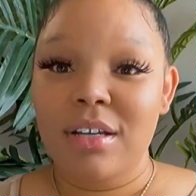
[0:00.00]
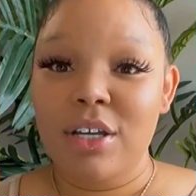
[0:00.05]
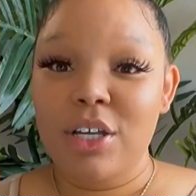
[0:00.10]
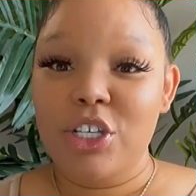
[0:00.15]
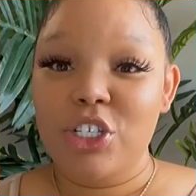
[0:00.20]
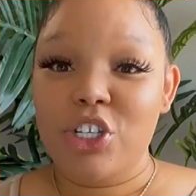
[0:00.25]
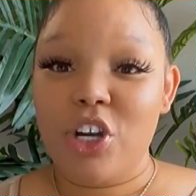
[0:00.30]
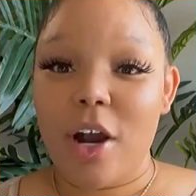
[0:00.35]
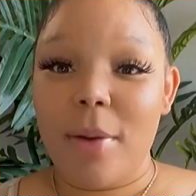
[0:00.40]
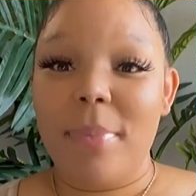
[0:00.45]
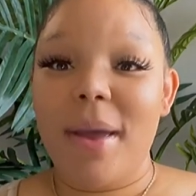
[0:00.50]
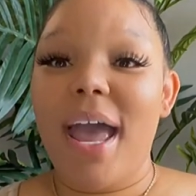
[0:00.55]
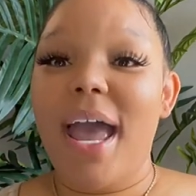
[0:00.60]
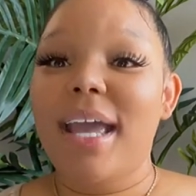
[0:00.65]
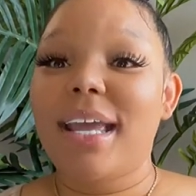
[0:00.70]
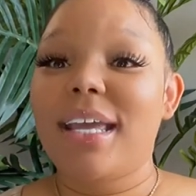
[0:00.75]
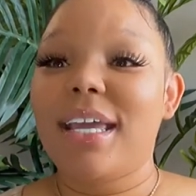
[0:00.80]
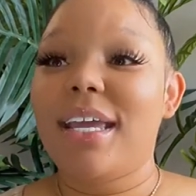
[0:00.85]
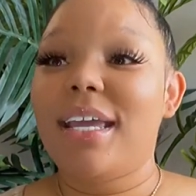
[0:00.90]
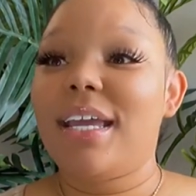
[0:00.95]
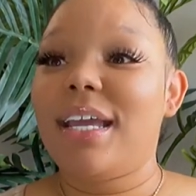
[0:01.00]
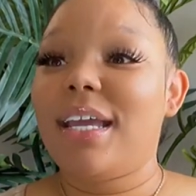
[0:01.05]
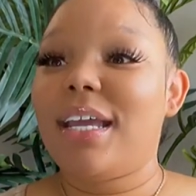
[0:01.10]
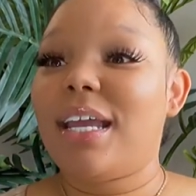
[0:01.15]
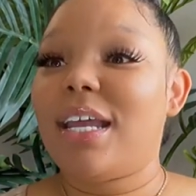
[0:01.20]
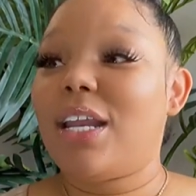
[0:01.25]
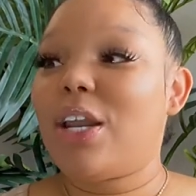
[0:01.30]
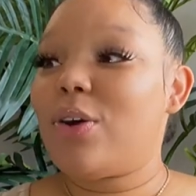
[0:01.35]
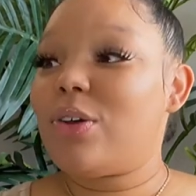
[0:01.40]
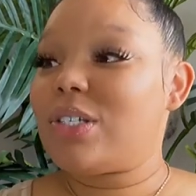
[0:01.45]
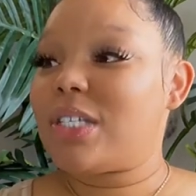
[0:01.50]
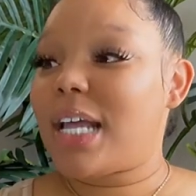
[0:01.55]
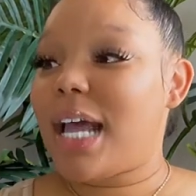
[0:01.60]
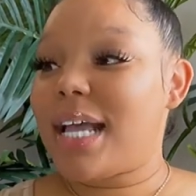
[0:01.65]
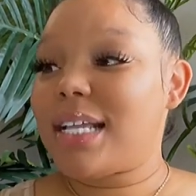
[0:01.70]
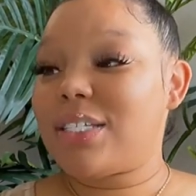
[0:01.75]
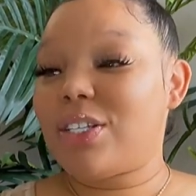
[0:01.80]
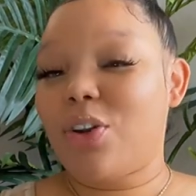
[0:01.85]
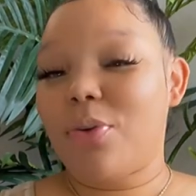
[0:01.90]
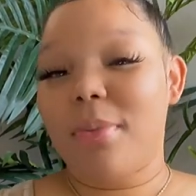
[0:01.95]
start packing, getting those
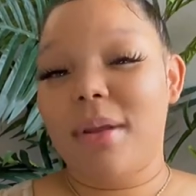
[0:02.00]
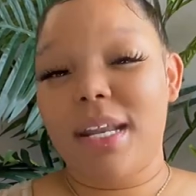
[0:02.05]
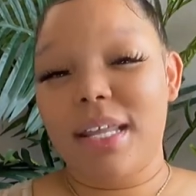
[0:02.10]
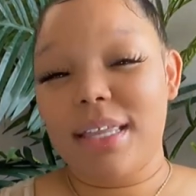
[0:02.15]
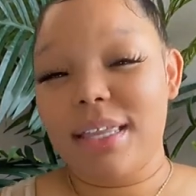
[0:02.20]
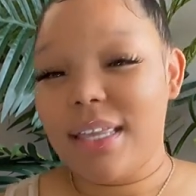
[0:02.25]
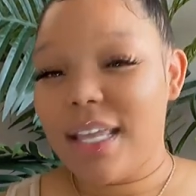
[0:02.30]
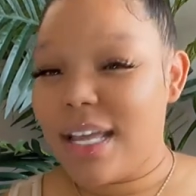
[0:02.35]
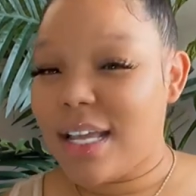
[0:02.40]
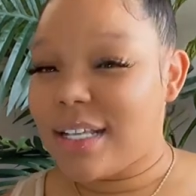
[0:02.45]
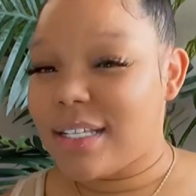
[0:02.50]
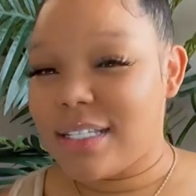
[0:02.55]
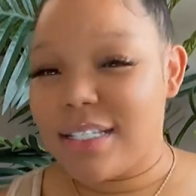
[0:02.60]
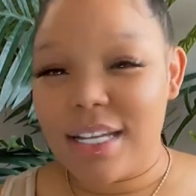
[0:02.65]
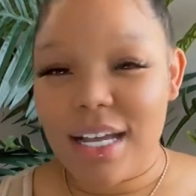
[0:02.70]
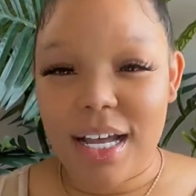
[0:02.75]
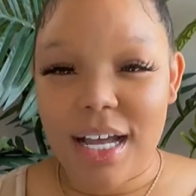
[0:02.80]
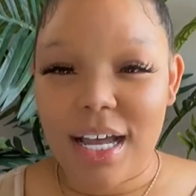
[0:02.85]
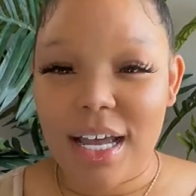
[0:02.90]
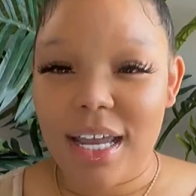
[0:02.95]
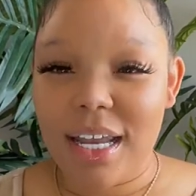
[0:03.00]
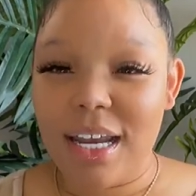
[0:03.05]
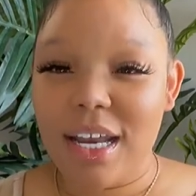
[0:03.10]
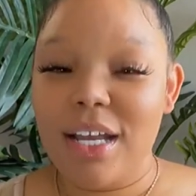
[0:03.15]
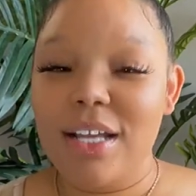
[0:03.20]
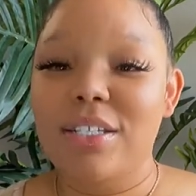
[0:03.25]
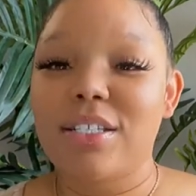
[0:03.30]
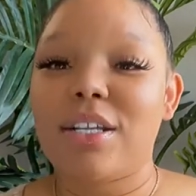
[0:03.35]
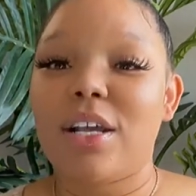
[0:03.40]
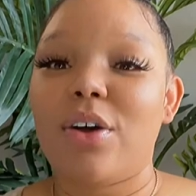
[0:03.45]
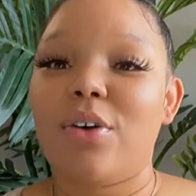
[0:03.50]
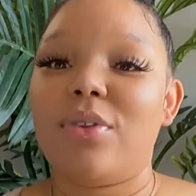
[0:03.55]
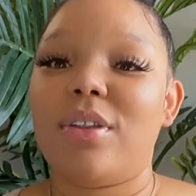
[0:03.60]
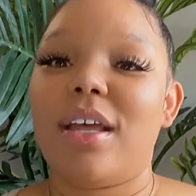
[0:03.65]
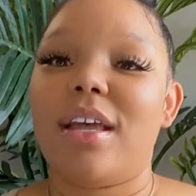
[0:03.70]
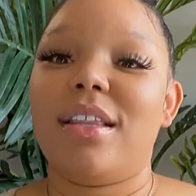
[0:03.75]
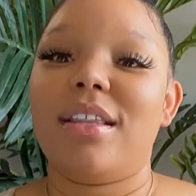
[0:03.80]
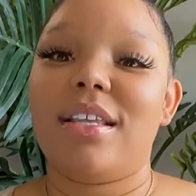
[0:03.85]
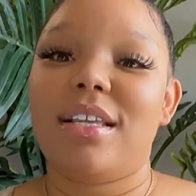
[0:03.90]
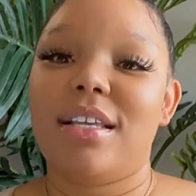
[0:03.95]
last little minute things done so
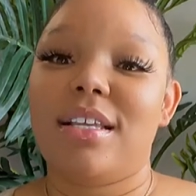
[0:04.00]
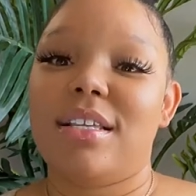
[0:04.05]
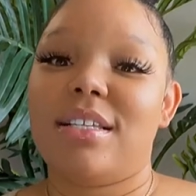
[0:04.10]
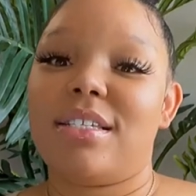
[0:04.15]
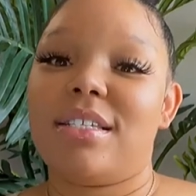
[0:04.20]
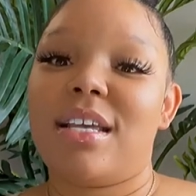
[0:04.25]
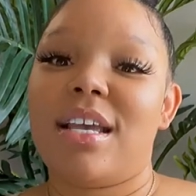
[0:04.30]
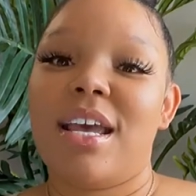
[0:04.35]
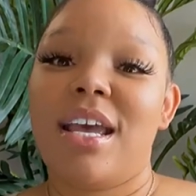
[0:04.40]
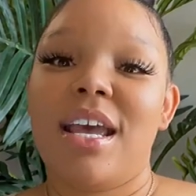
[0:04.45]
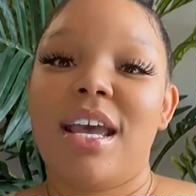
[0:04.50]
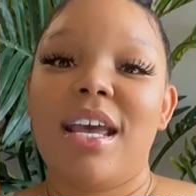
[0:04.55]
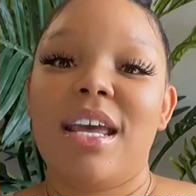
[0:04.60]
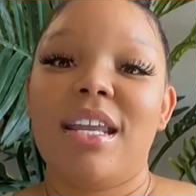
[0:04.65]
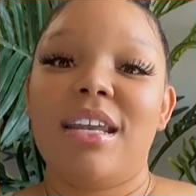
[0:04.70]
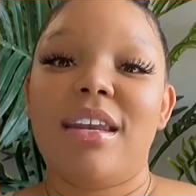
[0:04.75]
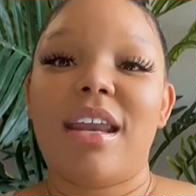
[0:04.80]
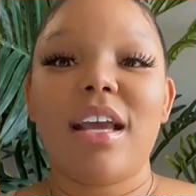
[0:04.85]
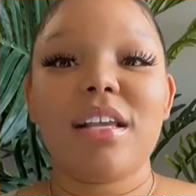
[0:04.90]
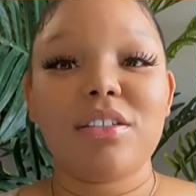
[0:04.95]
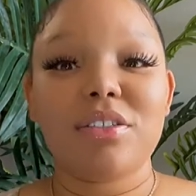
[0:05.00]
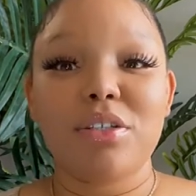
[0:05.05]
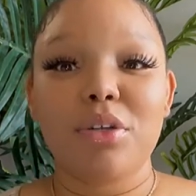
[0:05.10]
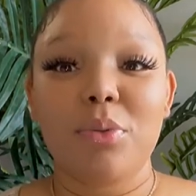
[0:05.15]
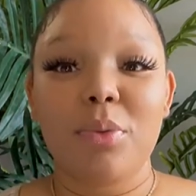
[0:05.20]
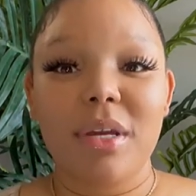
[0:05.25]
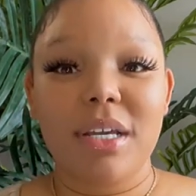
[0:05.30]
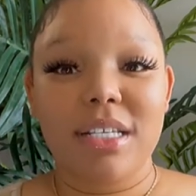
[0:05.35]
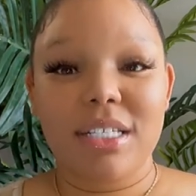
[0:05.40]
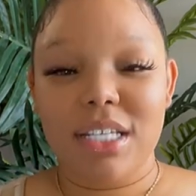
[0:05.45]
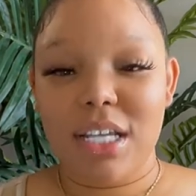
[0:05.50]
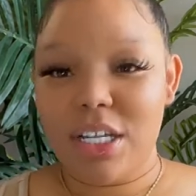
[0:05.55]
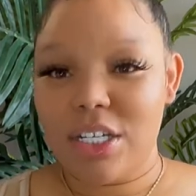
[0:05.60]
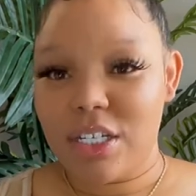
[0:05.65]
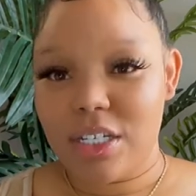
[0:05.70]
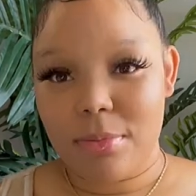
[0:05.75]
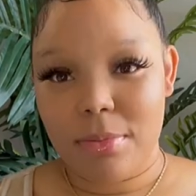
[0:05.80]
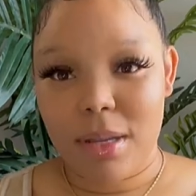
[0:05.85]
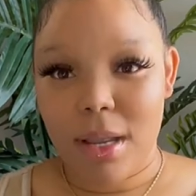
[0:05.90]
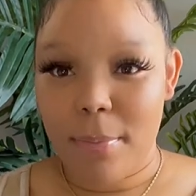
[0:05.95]
that these next few weeks can
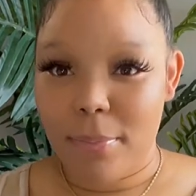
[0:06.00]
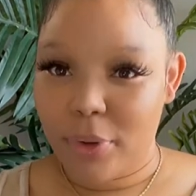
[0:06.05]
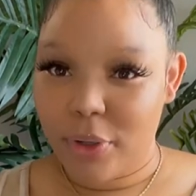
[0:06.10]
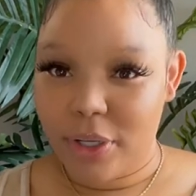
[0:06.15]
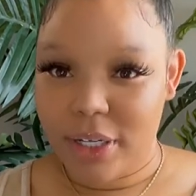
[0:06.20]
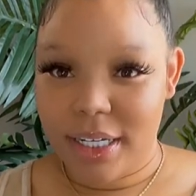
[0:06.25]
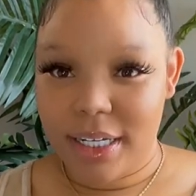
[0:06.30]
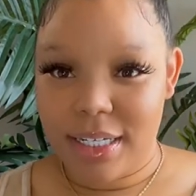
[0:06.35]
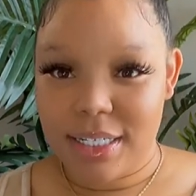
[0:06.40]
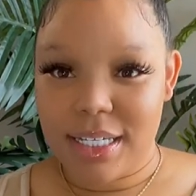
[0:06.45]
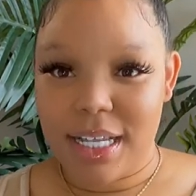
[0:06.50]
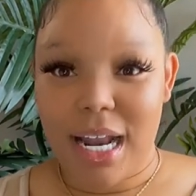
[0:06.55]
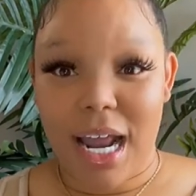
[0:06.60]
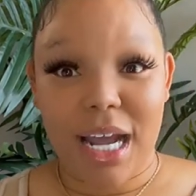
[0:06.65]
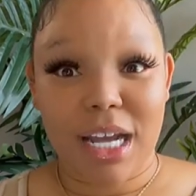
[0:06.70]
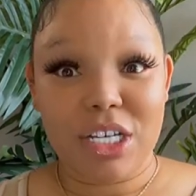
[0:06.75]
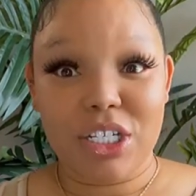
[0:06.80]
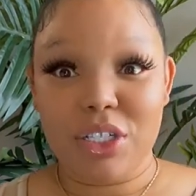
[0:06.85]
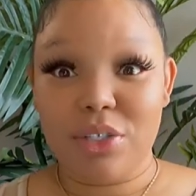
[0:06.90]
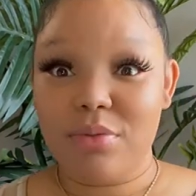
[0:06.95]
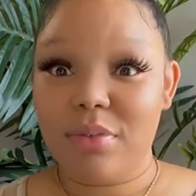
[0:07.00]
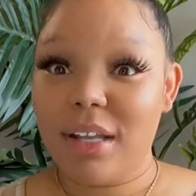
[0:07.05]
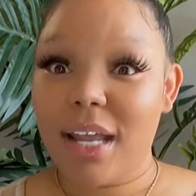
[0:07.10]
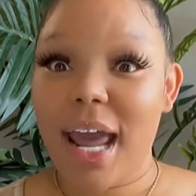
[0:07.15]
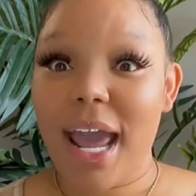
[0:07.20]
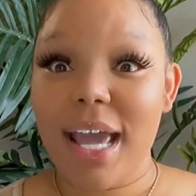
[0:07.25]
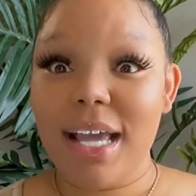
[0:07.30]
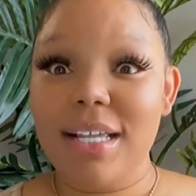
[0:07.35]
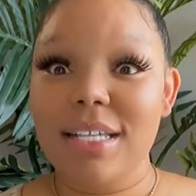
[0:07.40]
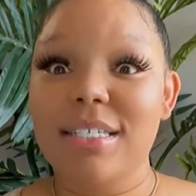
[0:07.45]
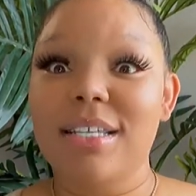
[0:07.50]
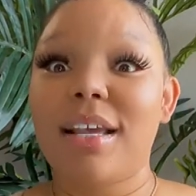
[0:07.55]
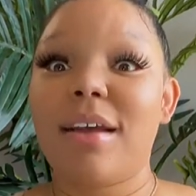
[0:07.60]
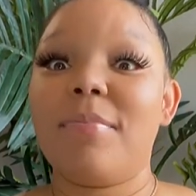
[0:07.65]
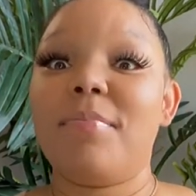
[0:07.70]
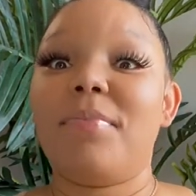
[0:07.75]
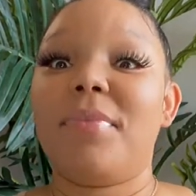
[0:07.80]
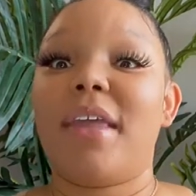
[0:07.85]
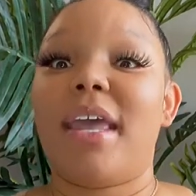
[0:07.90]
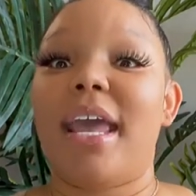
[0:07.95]
just be a breeze and I can just relax
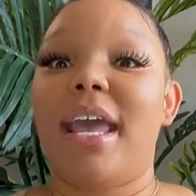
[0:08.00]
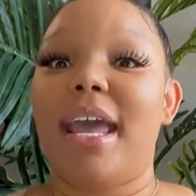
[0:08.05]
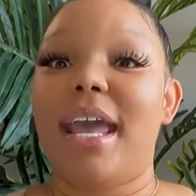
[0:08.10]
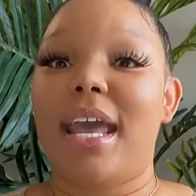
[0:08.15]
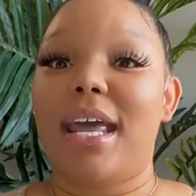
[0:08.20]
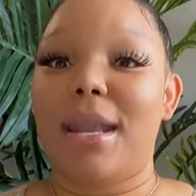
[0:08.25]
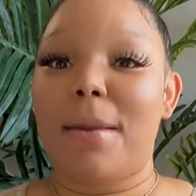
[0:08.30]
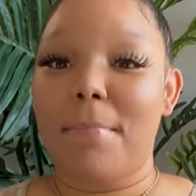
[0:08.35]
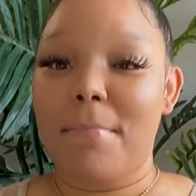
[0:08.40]
and